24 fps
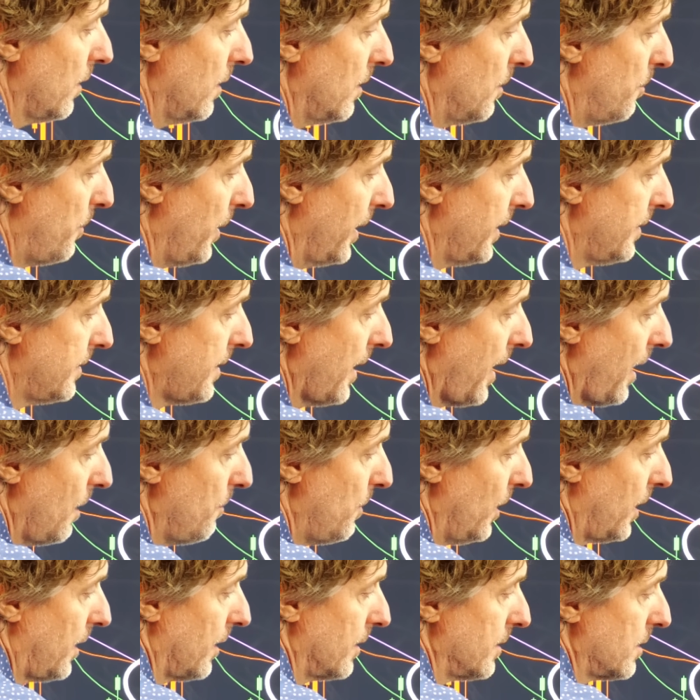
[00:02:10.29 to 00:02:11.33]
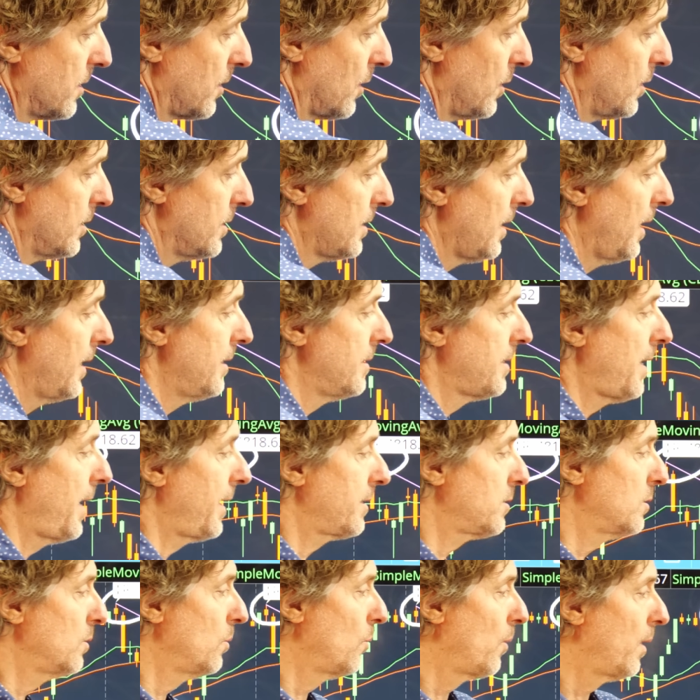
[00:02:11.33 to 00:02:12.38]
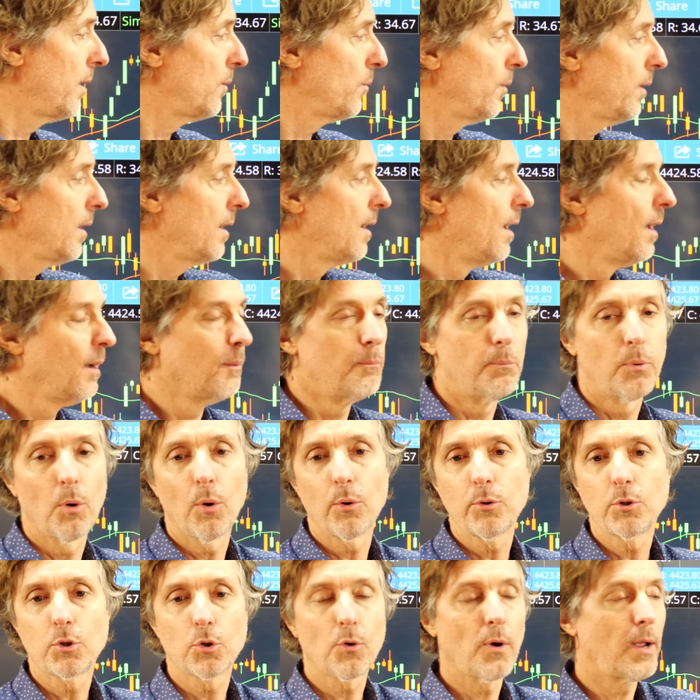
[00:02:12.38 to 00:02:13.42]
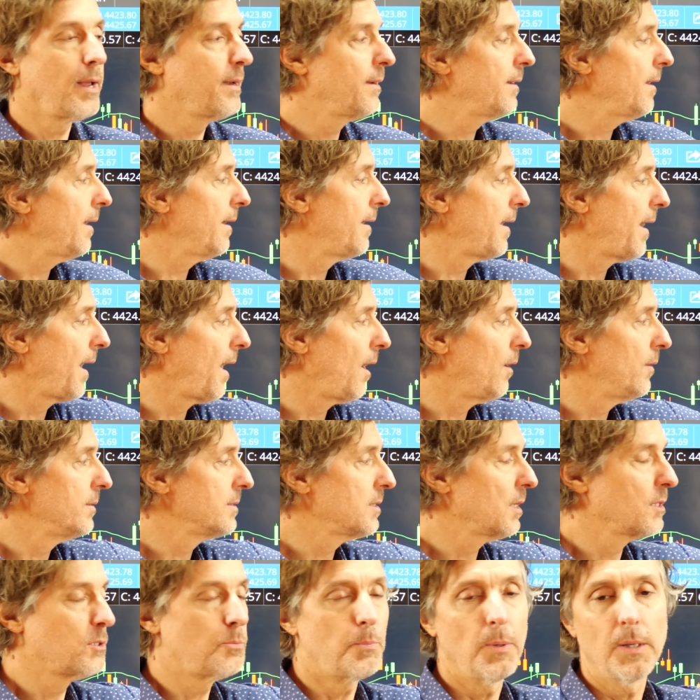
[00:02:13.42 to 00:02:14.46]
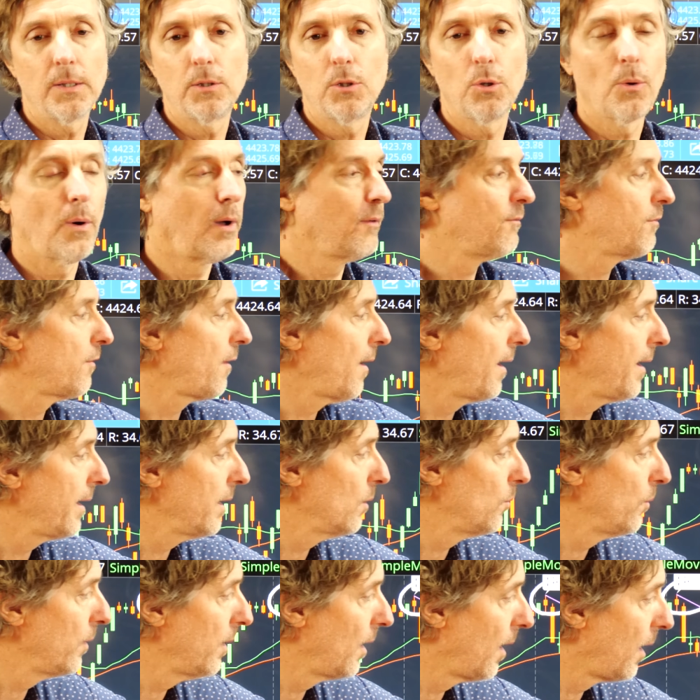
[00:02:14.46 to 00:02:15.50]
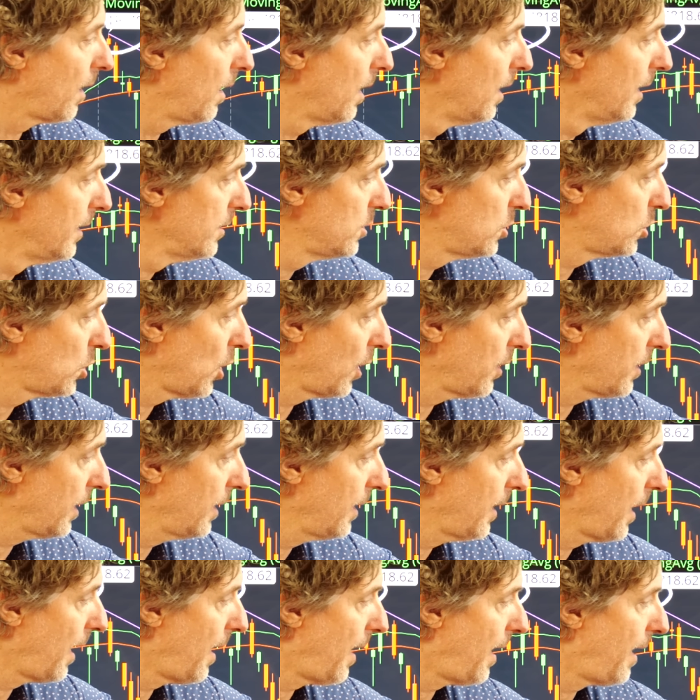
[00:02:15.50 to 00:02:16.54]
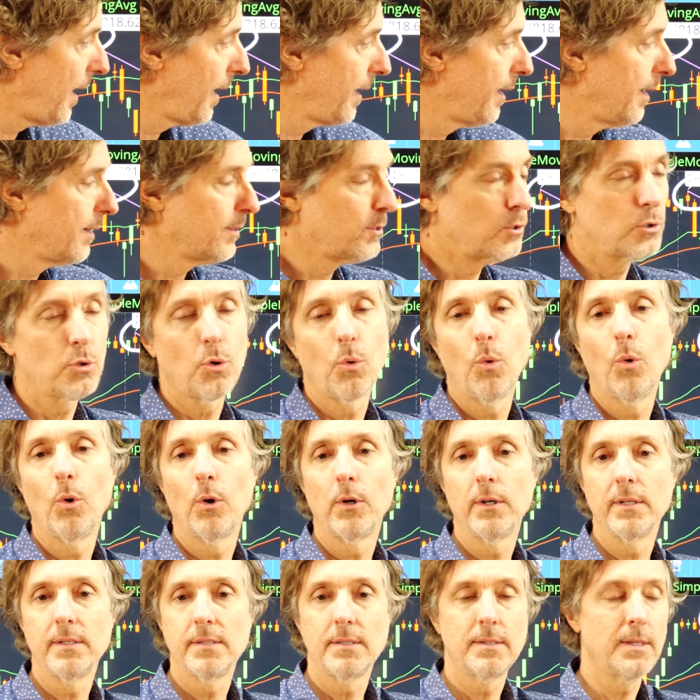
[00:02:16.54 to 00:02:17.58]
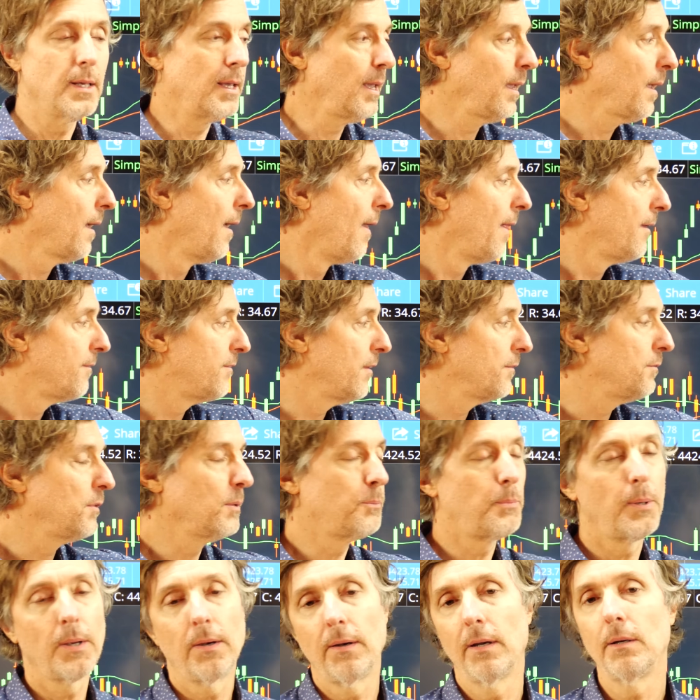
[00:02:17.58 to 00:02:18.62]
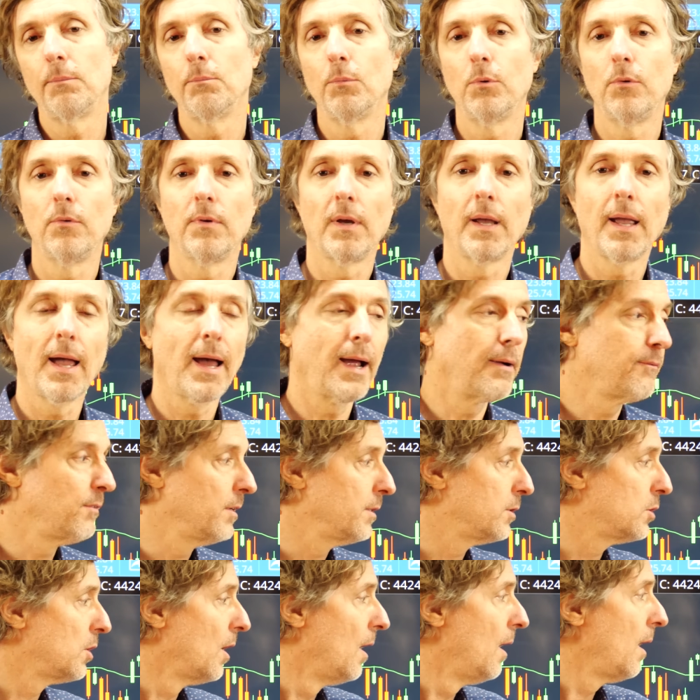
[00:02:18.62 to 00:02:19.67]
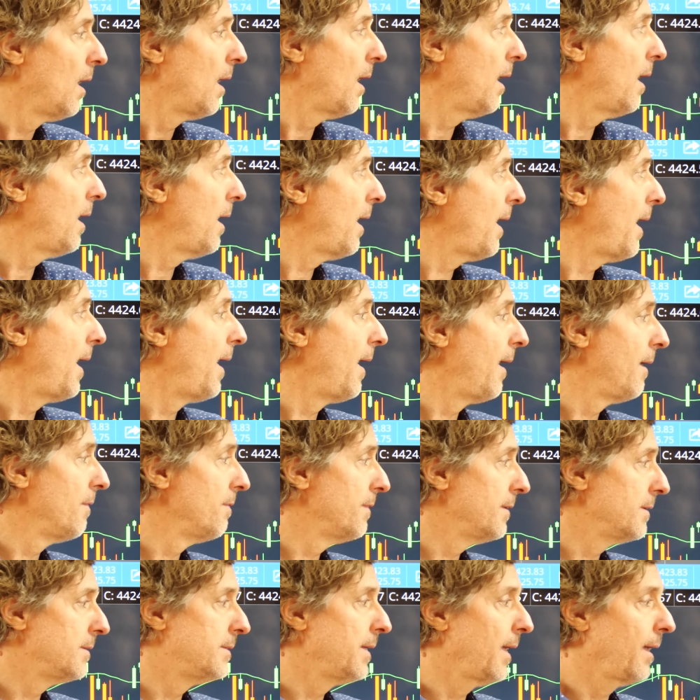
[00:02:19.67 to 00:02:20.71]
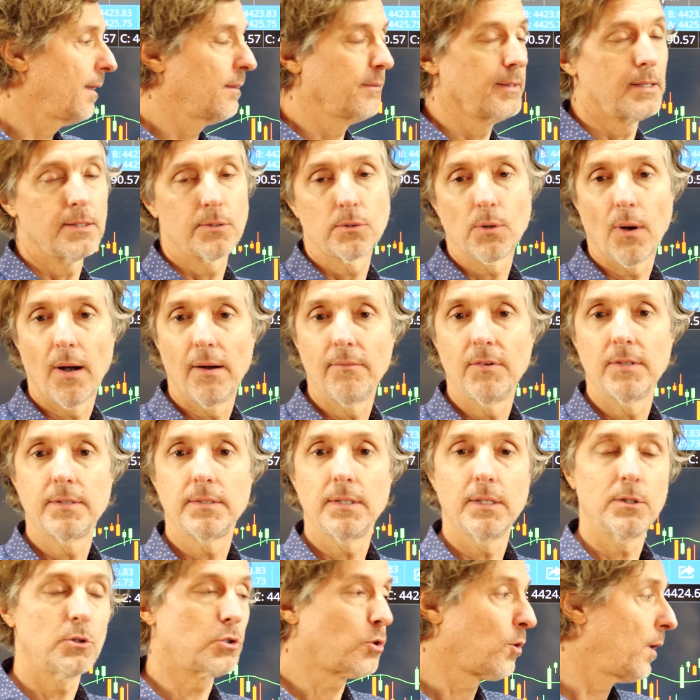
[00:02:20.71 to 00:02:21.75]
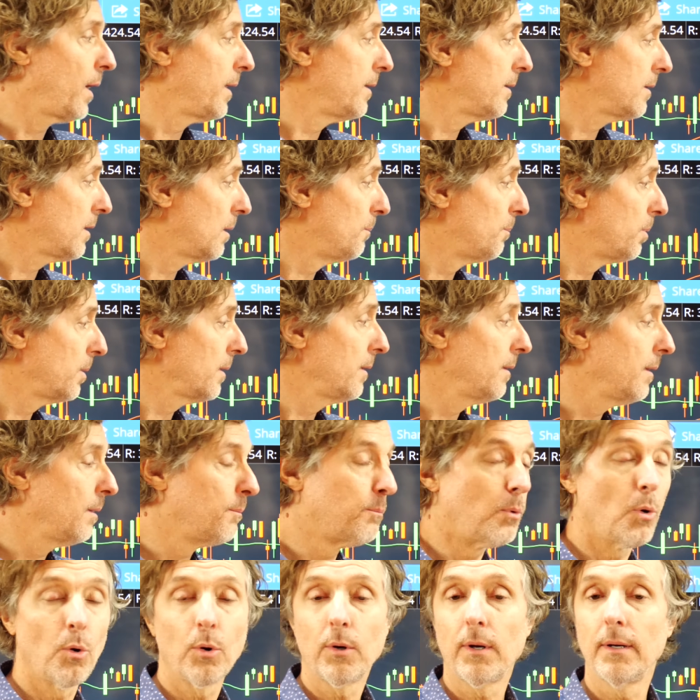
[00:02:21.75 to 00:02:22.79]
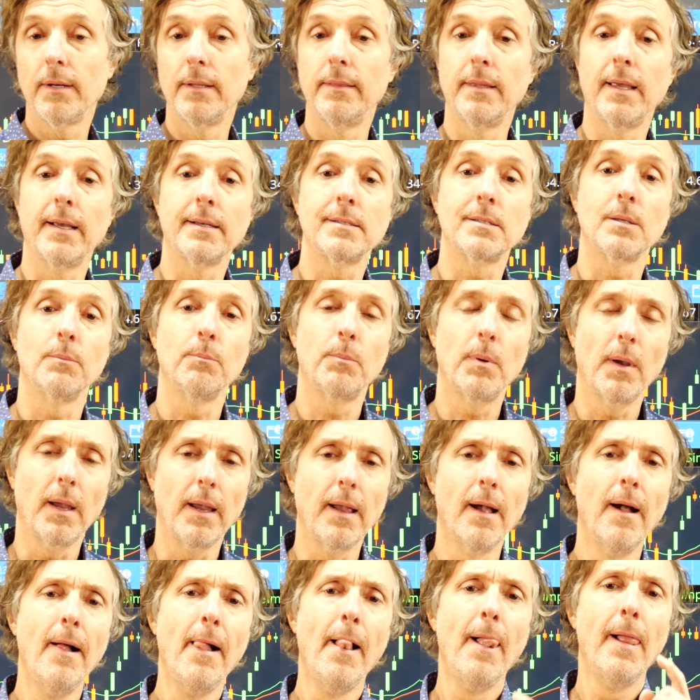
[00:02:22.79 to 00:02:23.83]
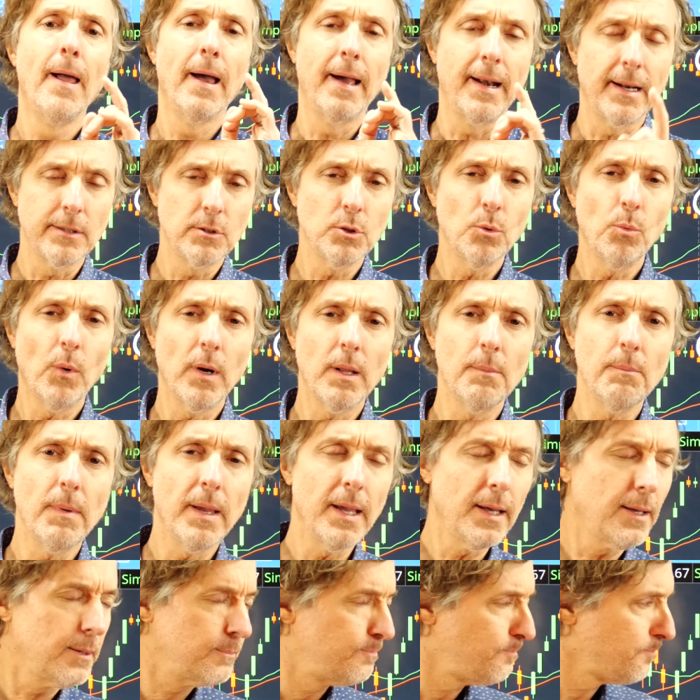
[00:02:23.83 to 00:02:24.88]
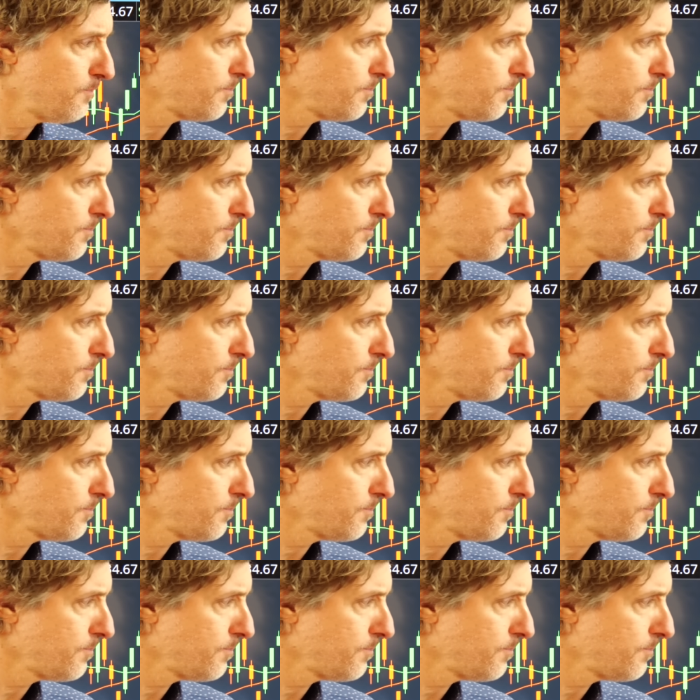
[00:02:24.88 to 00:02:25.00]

the big day because Thursday is actually when we broke trend. And now, as I speak to you on Friday, we are chugging higher towards the 50-period moving average on the daily. So obviously trend completely broken in the S&P. And I do want to make